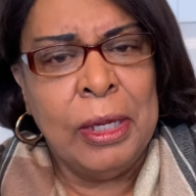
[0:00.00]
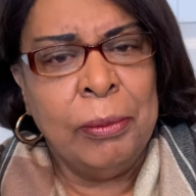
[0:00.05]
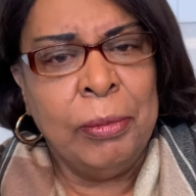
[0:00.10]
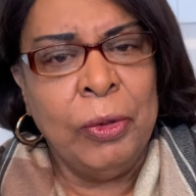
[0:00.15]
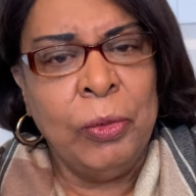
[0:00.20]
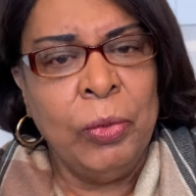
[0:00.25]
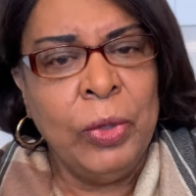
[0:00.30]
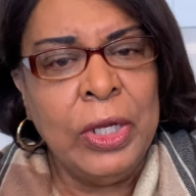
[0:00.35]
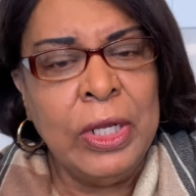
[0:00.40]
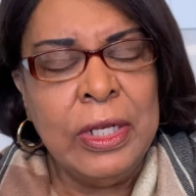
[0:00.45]

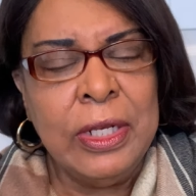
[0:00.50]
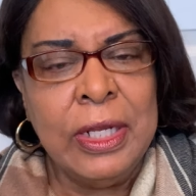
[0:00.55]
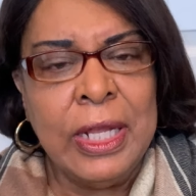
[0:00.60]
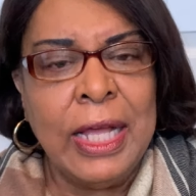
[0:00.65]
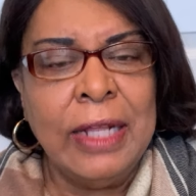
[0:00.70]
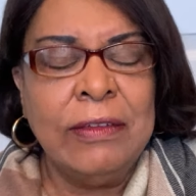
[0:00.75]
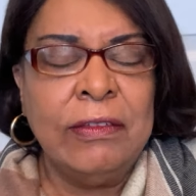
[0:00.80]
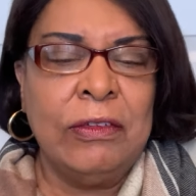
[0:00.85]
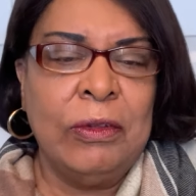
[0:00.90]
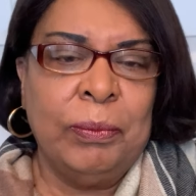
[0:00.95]
But we're
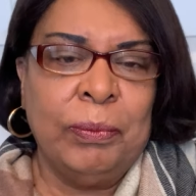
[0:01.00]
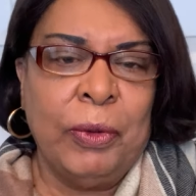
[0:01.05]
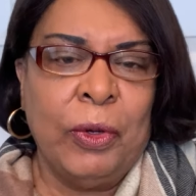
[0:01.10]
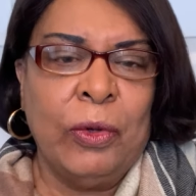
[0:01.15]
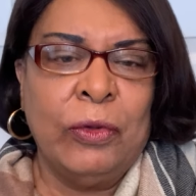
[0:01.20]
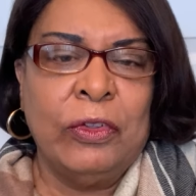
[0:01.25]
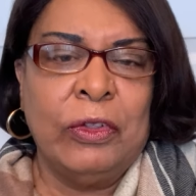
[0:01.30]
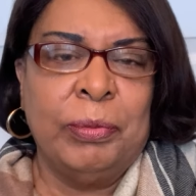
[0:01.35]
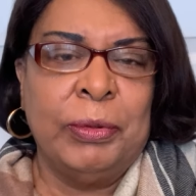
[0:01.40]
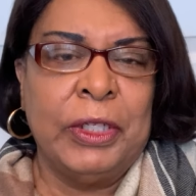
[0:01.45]
not
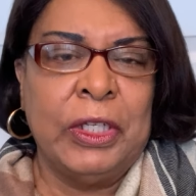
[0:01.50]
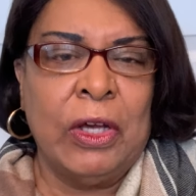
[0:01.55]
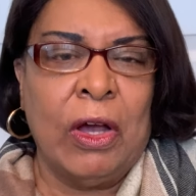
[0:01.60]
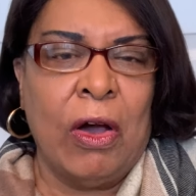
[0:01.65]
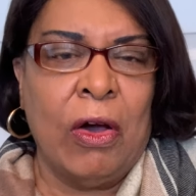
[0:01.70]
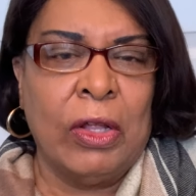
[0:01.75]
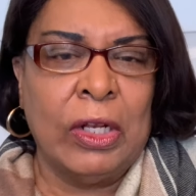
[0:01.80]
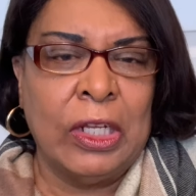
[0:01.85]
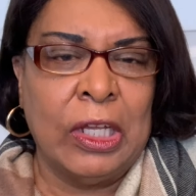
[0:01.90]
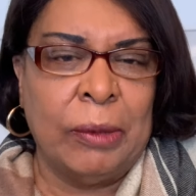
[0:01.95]
supposed to be
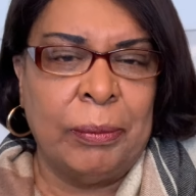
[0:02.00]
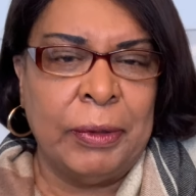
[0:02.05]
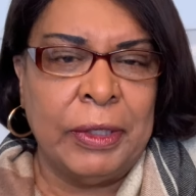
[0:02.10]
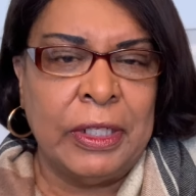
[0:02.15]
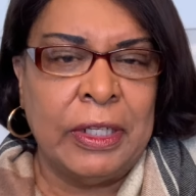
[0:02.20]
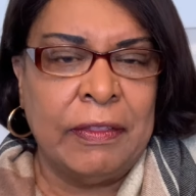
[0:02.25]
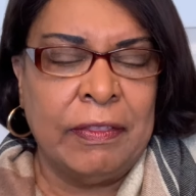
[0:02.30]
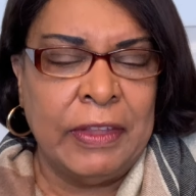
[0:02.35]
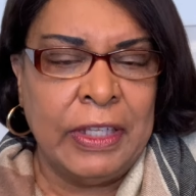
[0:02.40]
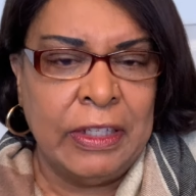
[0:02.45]
caught up
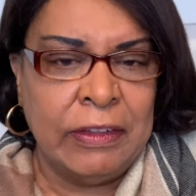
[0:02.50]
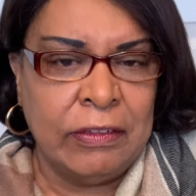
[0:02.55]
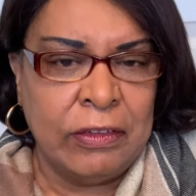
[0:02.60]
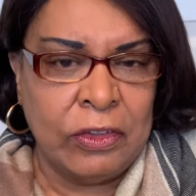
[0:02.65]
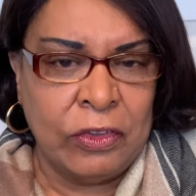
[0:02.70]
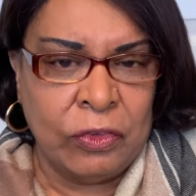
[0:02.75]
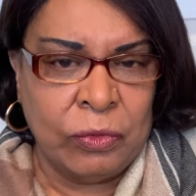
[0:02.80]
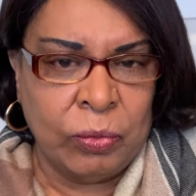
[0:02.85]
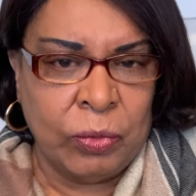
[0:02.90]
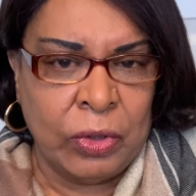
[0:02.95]
in the things
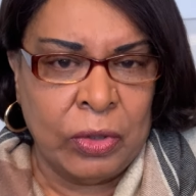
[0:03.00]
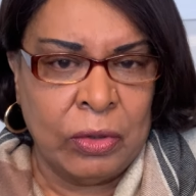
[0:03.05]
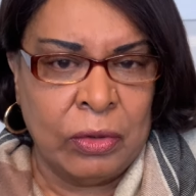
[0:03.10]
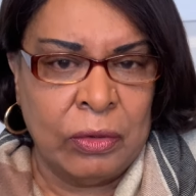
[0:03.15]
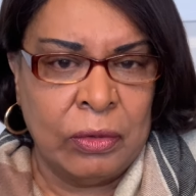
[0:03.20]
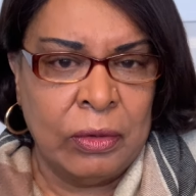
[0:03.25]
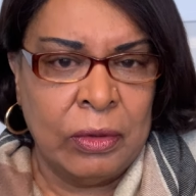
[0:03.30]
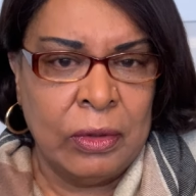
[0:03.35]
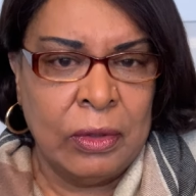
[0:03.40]
of this world.